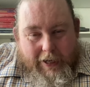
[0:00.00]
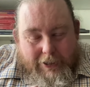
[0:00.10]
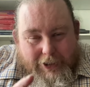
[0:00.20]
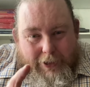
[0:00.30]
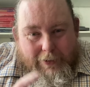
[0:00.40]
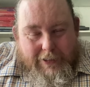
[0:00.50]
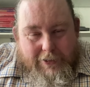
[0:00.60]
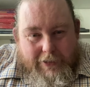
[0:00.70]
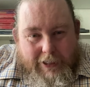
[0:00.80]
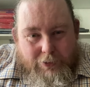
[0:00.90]
So
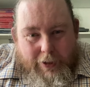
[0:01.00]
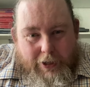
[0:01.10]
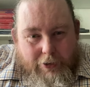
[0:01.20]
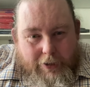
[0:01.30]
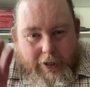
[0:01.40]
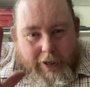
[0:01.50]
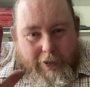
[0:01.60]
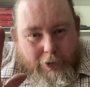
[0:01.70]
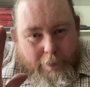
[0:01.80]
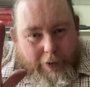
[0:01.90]
until next week,
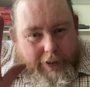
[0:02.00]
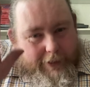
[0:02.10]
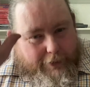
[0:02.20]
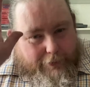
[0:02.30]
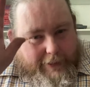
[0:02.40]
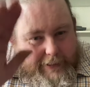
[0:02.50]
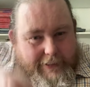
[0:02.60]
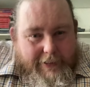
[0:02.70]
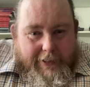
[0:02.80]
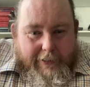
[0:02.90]
goodbye and good
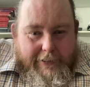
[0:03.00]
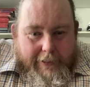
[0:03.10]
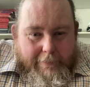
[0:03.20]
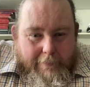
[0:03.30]
antiques hunting.